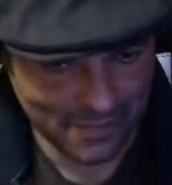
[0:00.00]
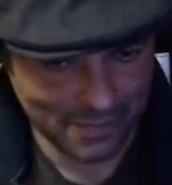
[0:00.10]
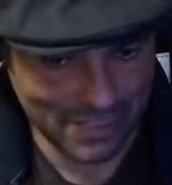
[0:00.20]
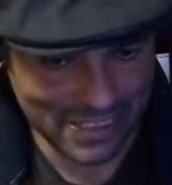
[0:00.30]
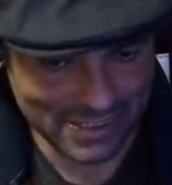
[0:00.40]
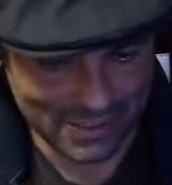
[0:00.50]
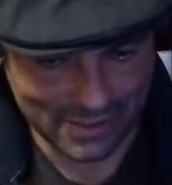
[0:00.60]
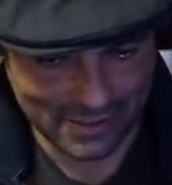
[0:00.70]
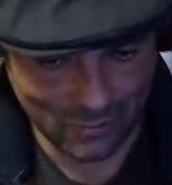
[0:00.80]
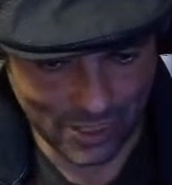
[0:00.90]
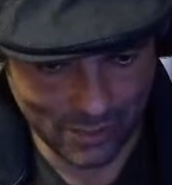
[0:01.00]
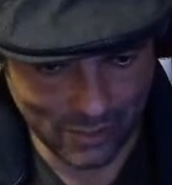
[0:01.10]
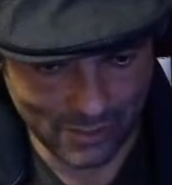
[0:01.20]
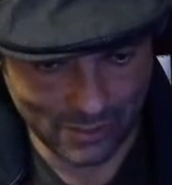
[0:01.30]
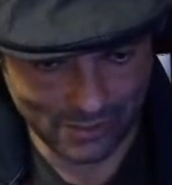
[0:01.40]
basically where
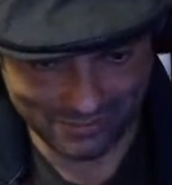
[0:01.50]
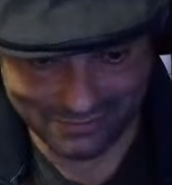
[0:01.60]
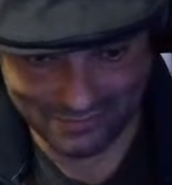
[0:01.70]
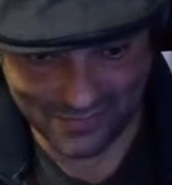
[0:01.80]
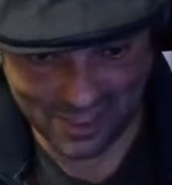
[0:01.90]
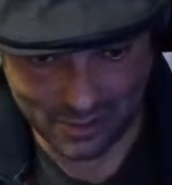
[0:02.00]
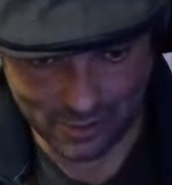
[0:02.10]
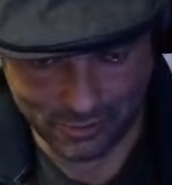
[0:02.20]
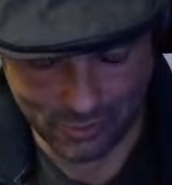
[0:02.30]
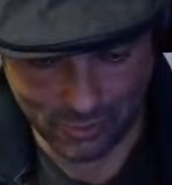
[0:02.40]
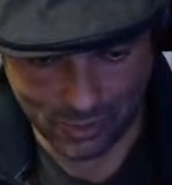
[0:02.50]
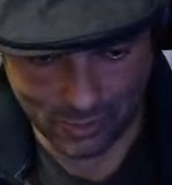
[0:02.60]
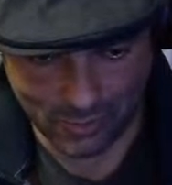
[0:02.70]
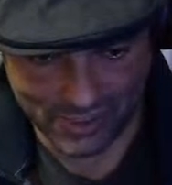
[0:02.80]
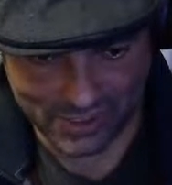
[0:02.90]
we thought we were
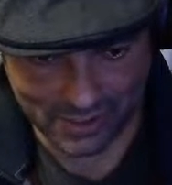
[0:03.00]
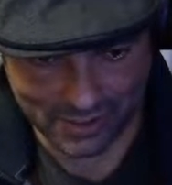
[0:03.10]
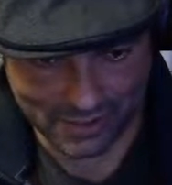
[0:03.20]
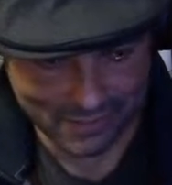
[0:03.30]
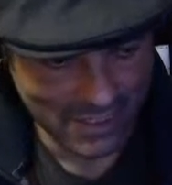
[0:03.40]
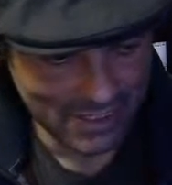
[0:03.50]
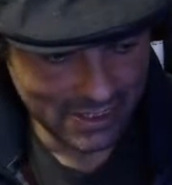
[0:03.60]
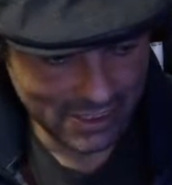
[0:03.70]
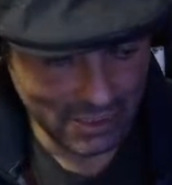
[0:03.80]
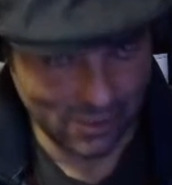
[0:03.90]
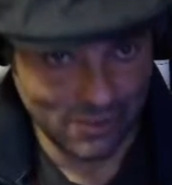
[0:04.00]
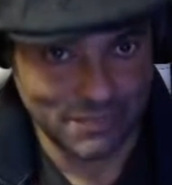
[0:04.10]
when we started. So